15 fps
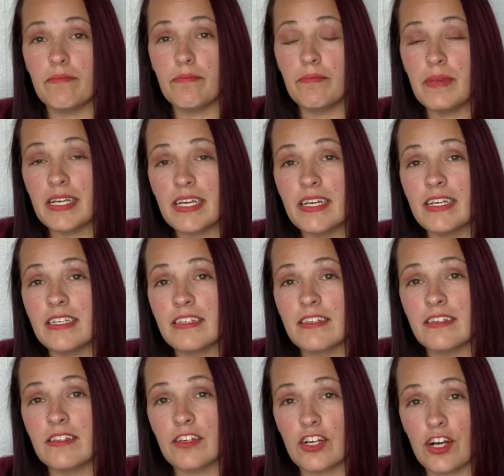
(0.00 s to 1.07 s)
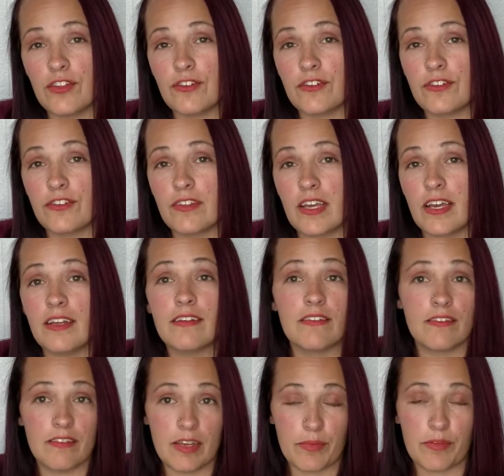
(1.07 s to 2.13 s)
make it into the colors that
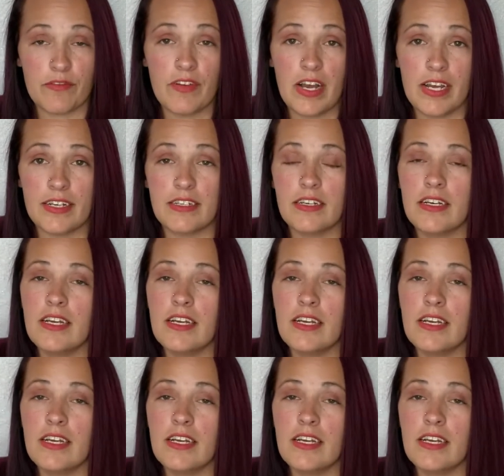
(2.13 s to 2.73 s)
they provide.